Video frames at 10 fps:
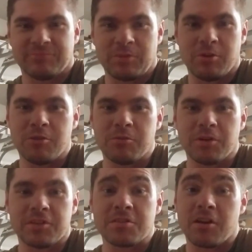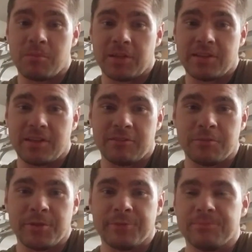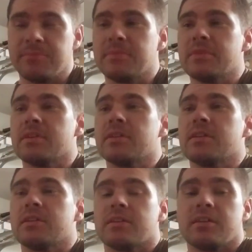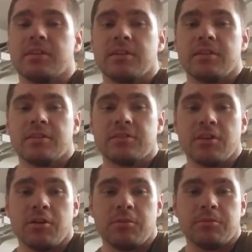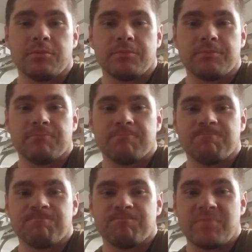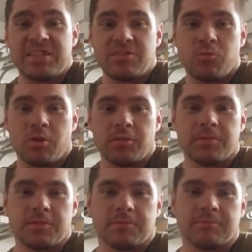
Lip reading: Well, we're going to talk about that a little bit. So, is it worth